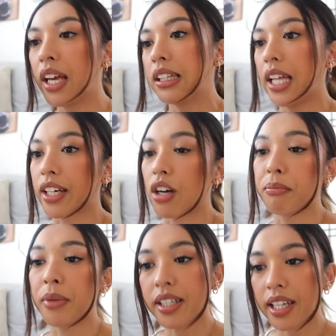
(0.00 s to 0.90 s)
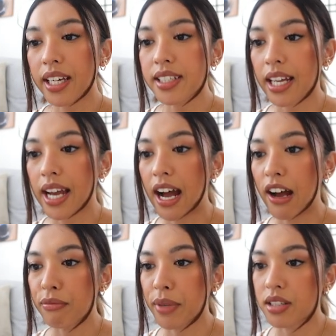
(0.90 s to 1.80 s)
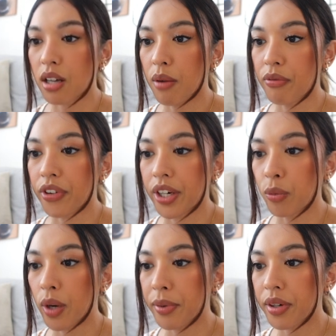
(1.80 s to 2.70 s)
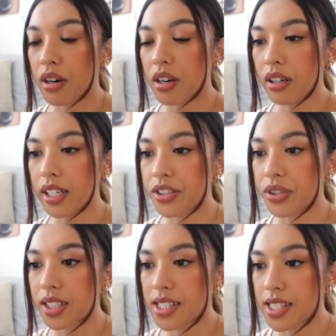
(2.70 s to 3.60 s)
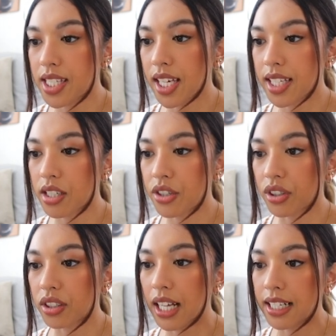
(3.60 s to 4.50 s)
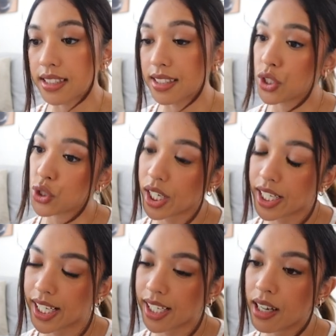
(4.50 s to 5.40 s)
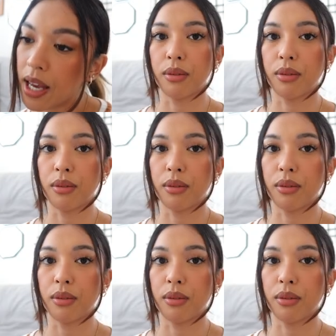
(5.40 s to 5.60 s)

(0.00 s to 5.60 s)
Like on Mondays, I have my Tom Ferry webinar. As you can see, it's under classes and training.